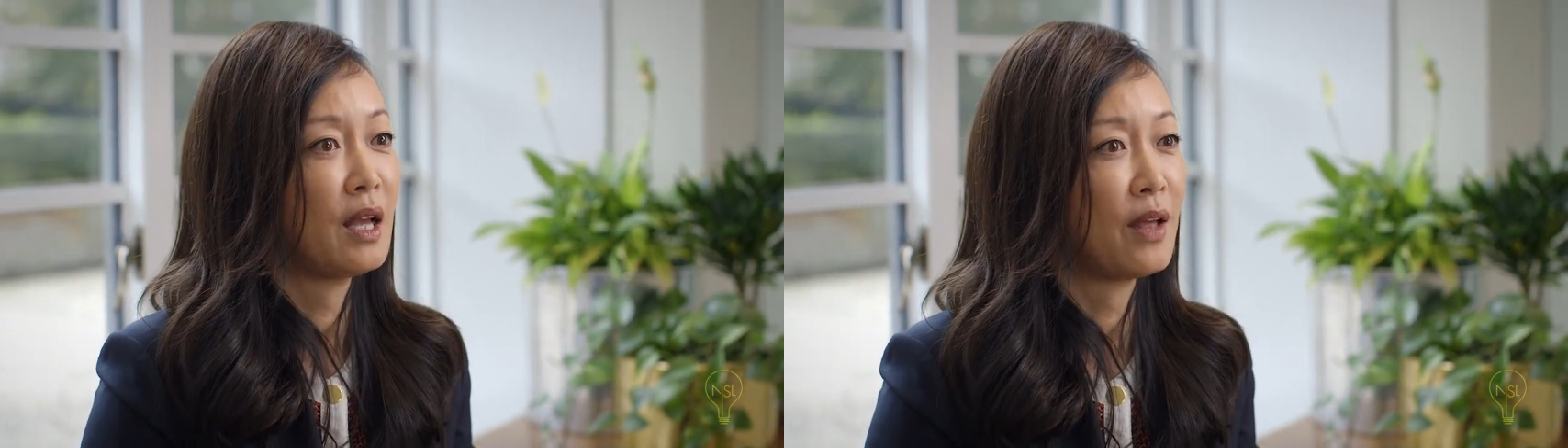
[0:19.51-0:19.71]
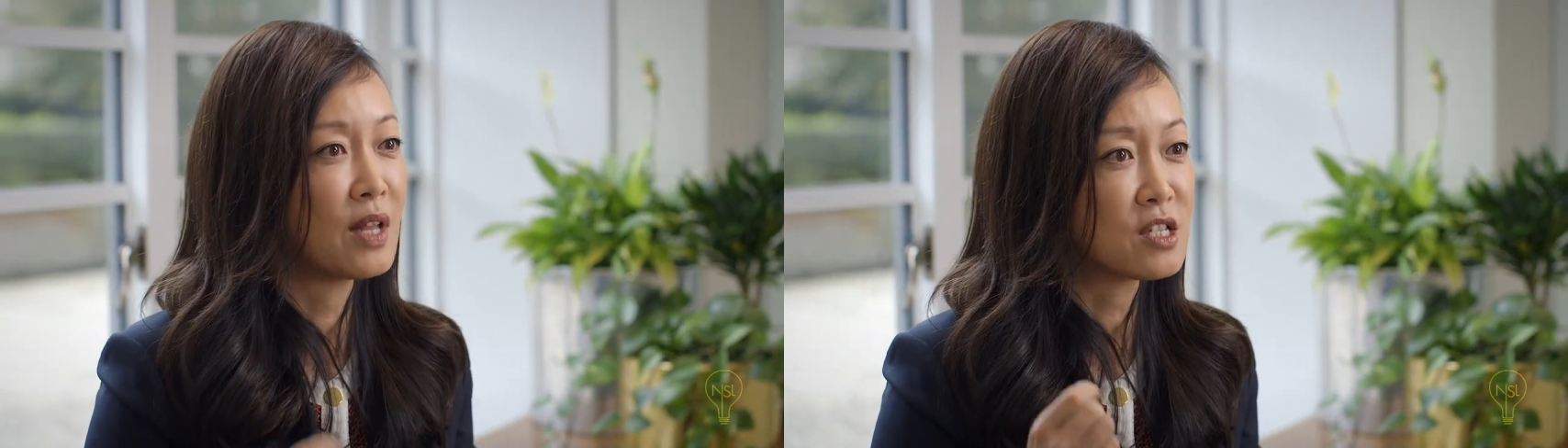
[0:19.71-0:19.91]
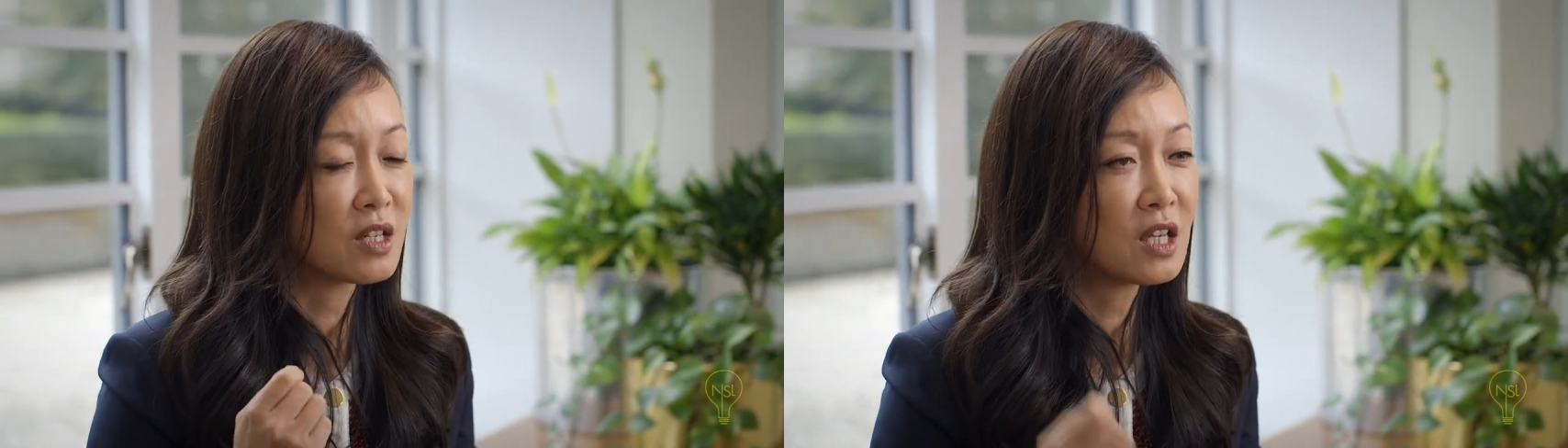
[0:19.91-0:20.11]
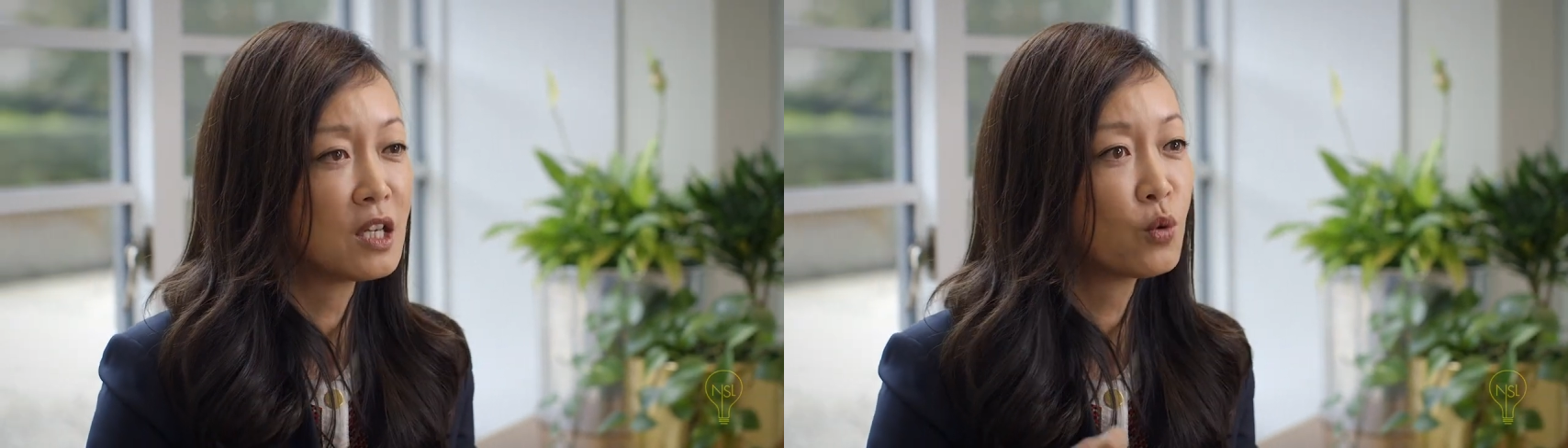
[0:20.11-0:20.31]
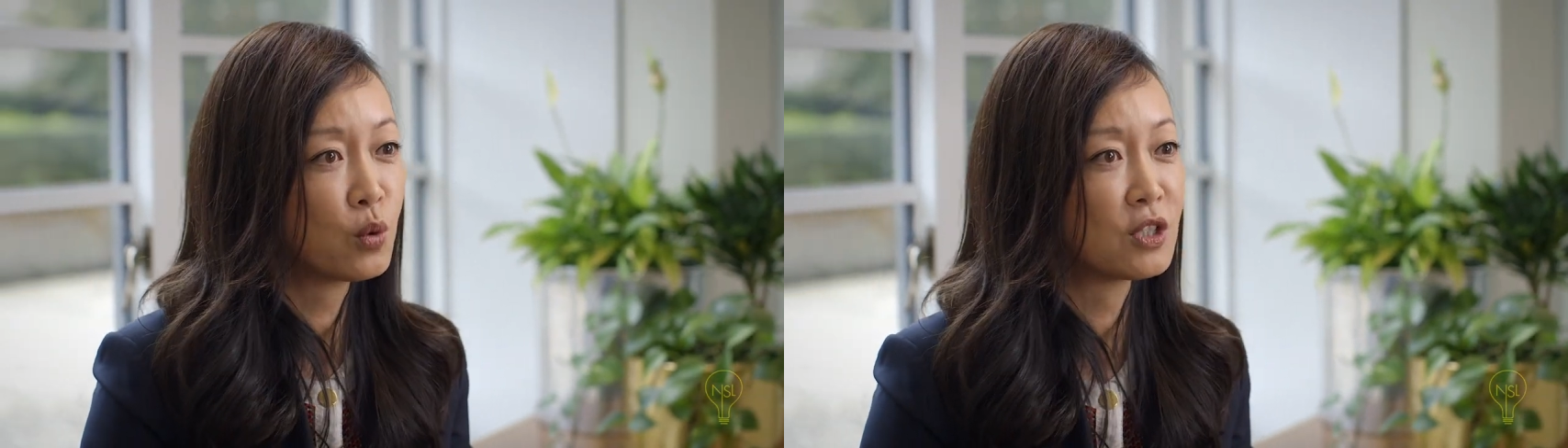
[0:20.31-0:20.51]
and that's a
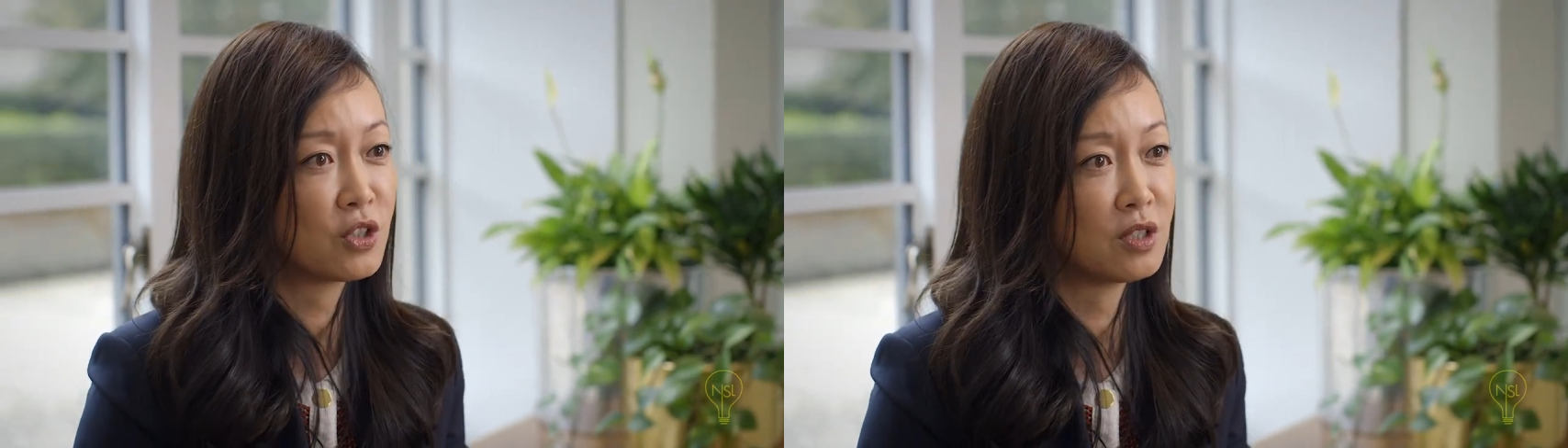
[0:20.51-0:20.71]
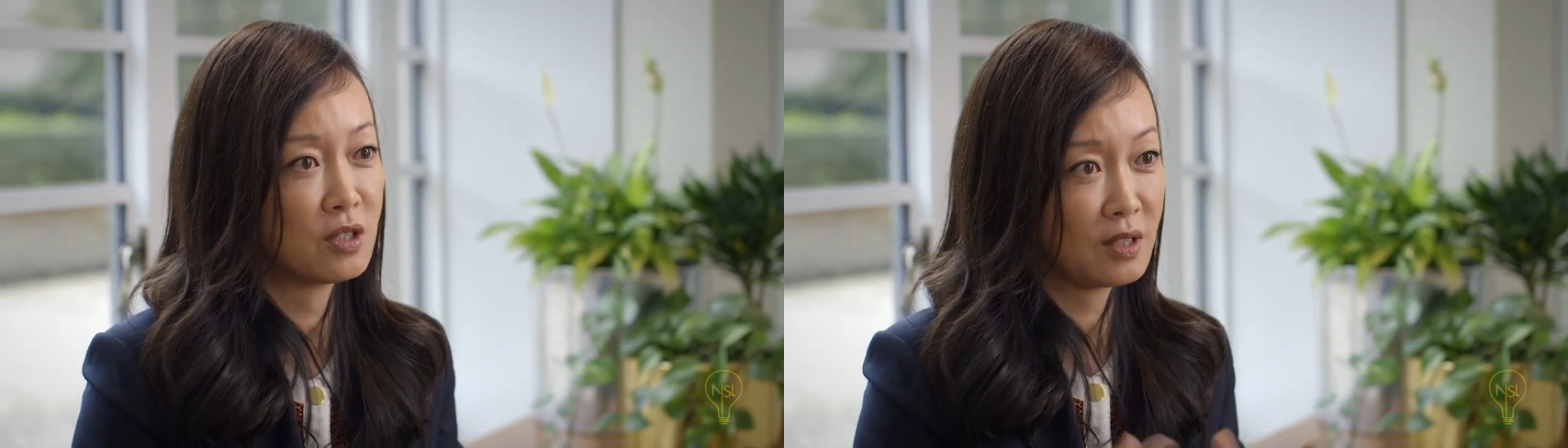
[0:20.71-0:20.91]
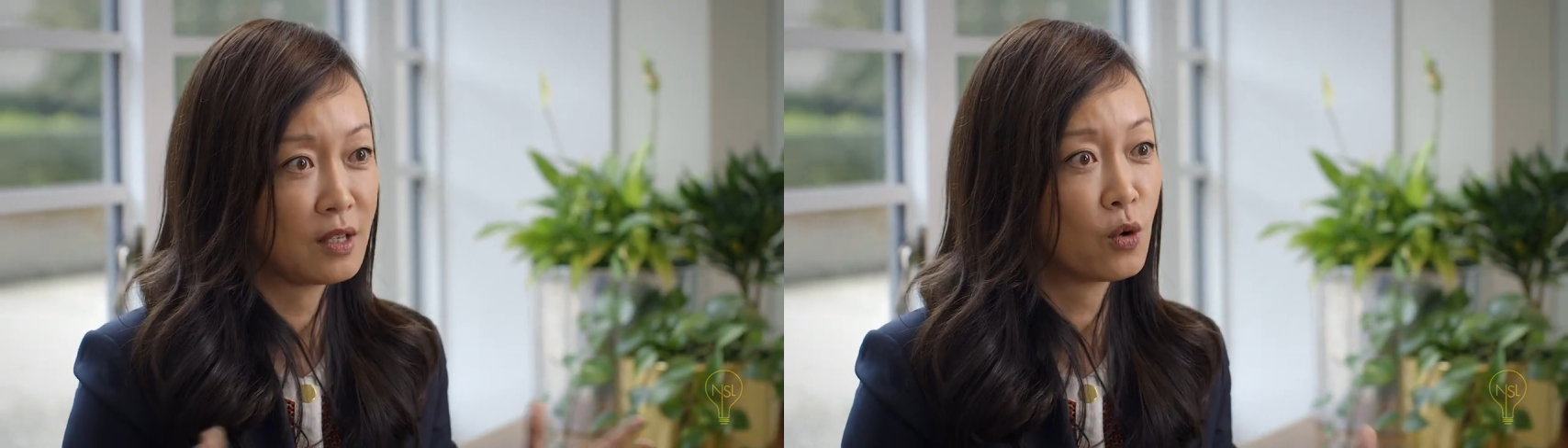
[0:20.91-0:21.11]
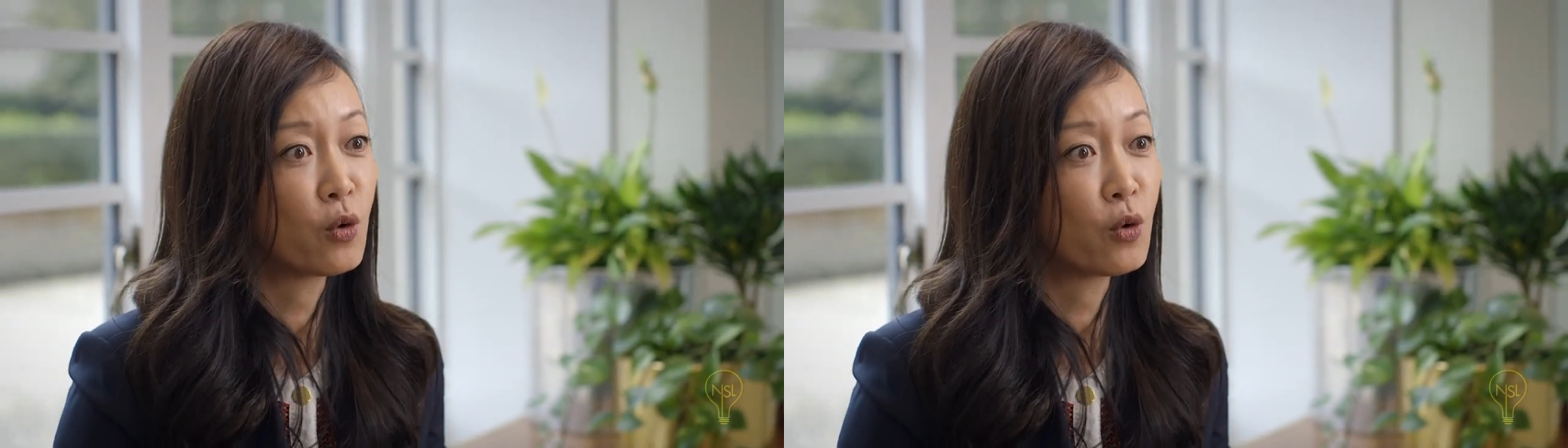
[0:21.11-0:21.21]
key question that